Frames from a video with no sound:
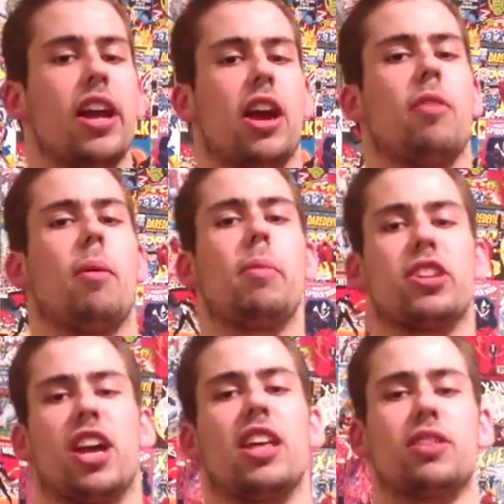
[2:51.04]
And remember to
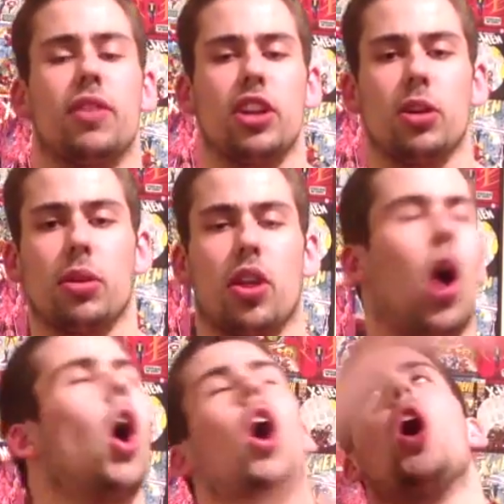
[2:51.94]
share this video with
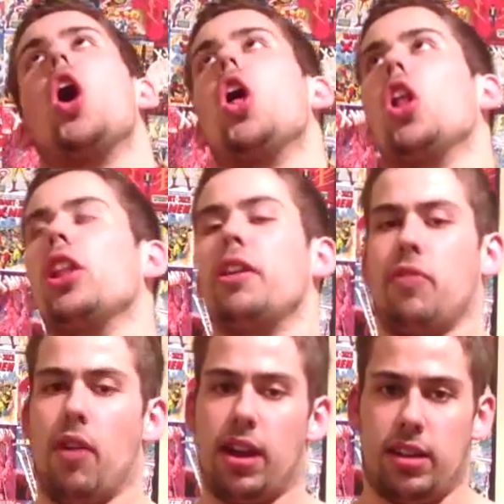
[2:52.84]
all your
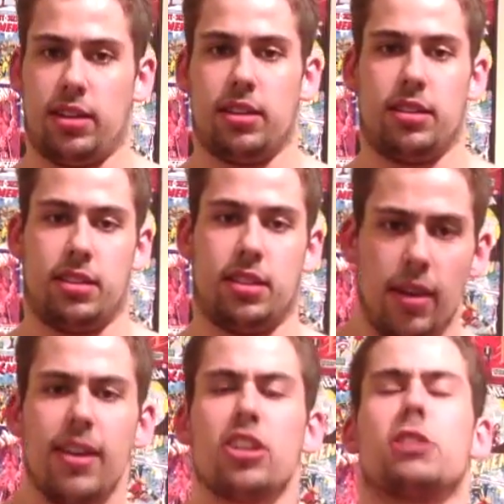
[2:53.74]
friends.
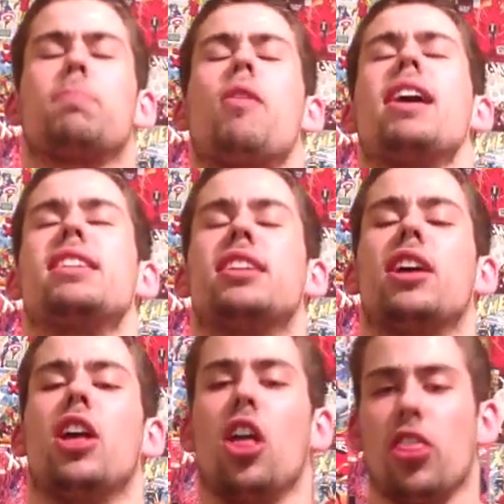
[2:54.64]
Spread
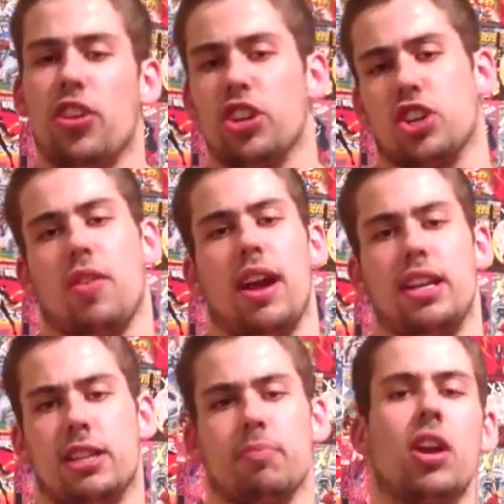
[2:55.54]
the shred.
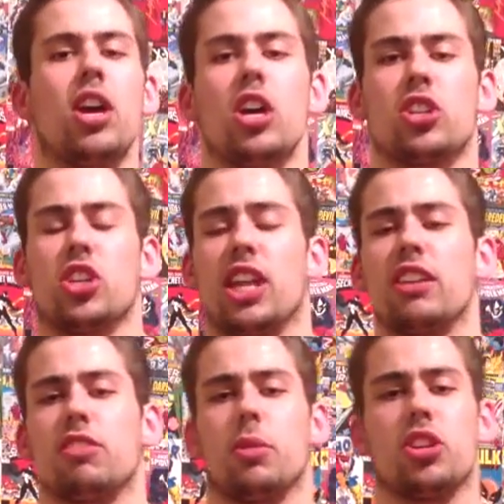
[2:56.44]
So
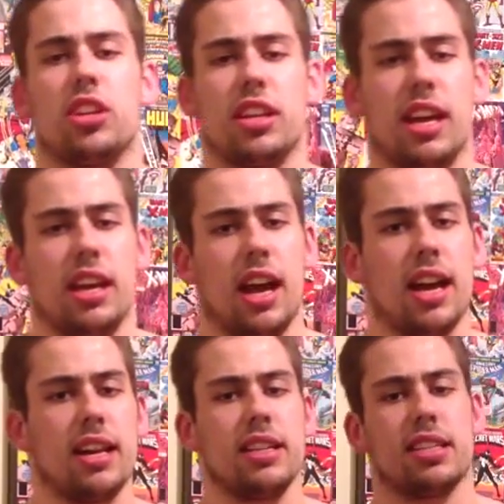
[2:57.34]
thanks for watching today
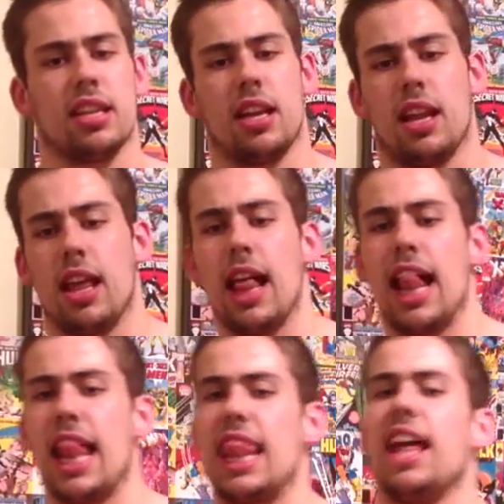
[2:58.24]
guys.
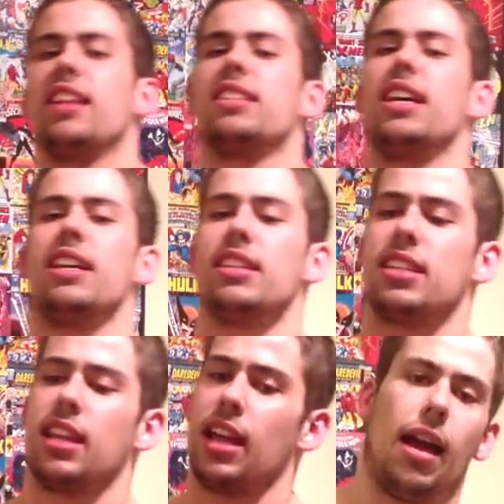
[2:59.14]
That is
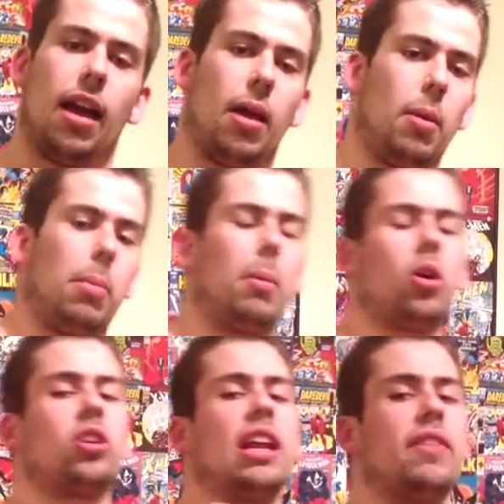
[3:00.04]
it. But I'm
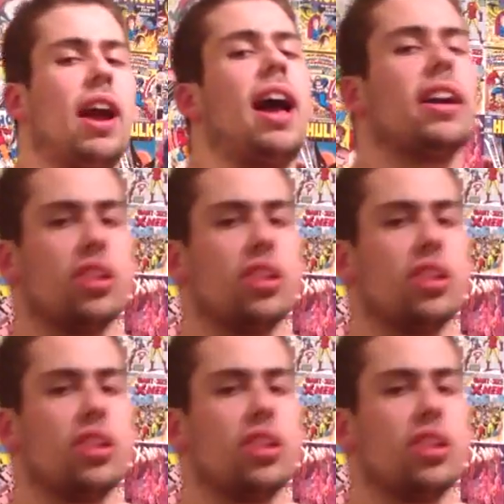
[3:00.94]
not going to leave you high